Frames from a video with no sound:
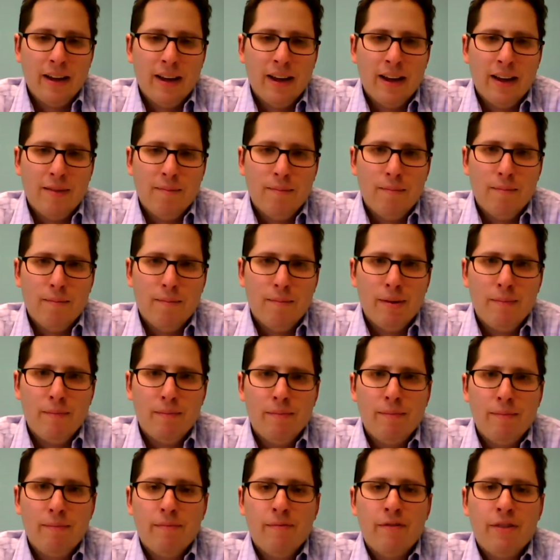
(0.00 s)
But
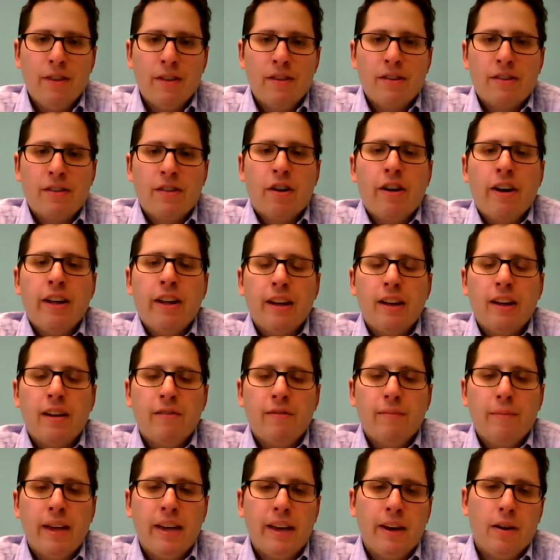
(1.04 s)
the starting
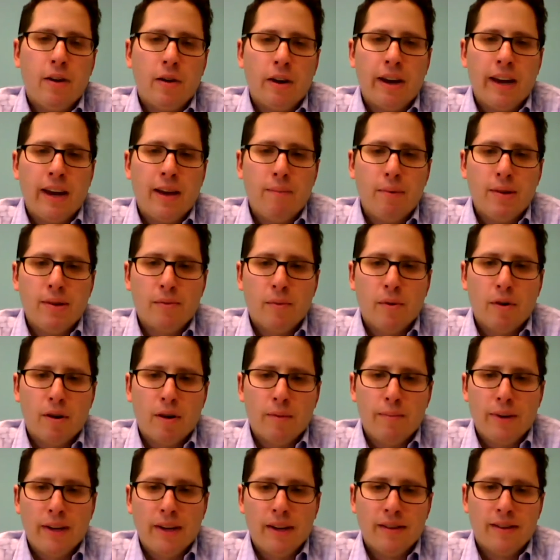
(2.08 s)
of making your campus
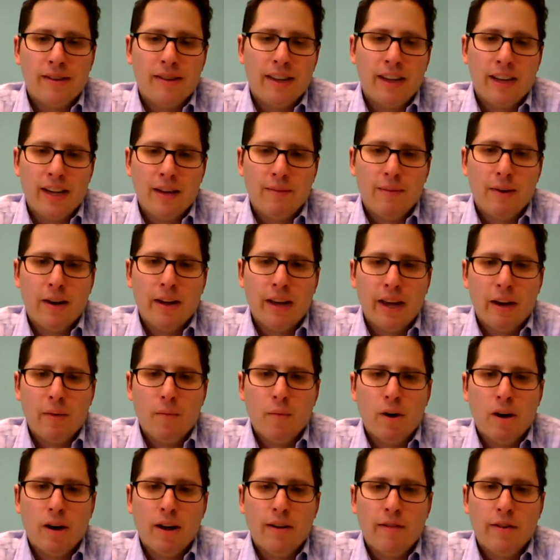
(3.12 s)
welcoming is thinking about, again,
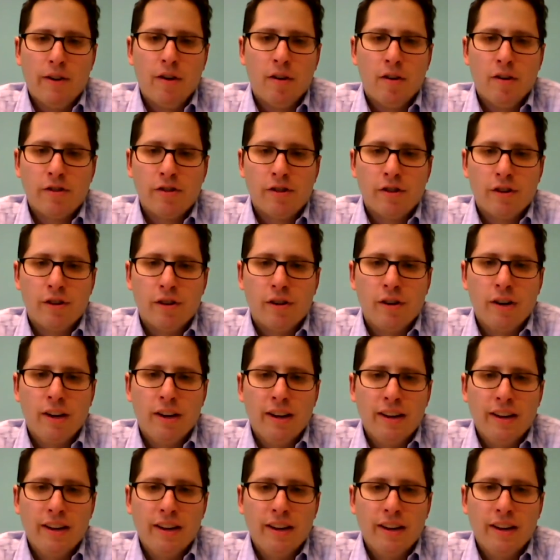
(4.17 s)
what kind of a culture